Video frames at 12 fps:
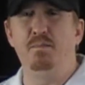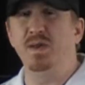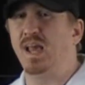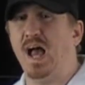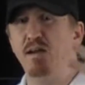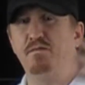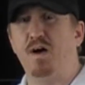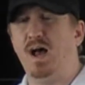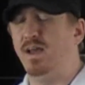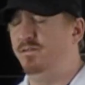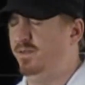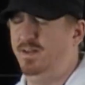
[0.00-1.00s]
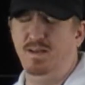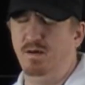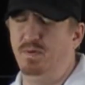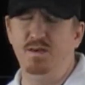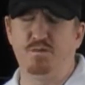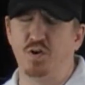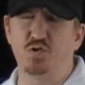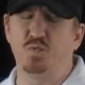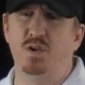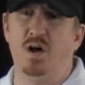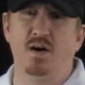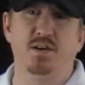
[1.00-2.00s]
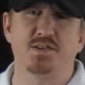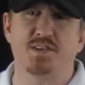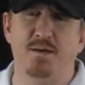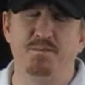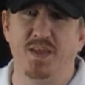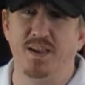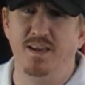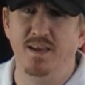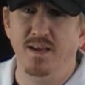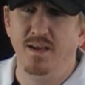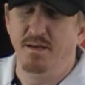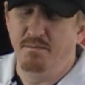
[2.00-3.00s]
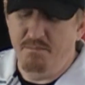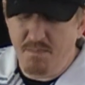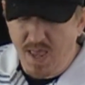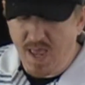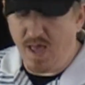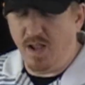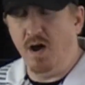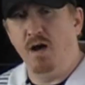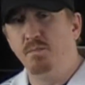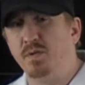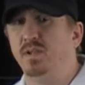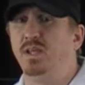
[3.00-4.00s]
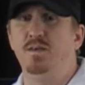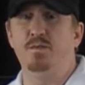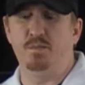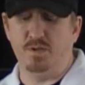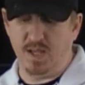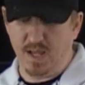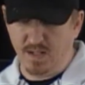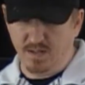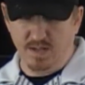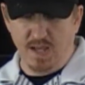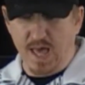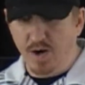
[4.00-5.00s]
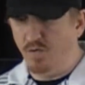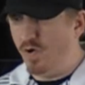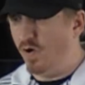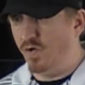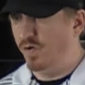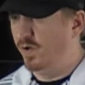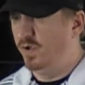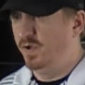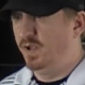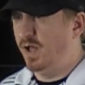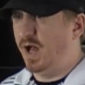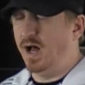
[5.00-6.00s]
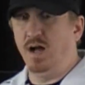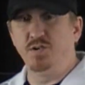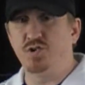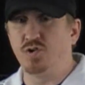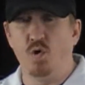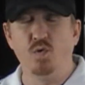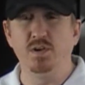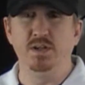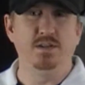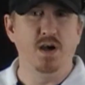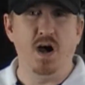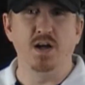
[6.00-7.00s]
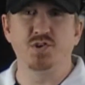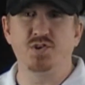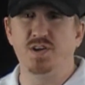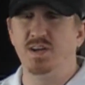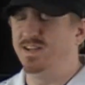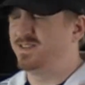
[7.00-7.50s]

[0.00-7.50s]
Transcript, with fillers: a big high five a big virtual hug or something. Man, unbelievable, Andi. I don't know. Uh, just totally touched.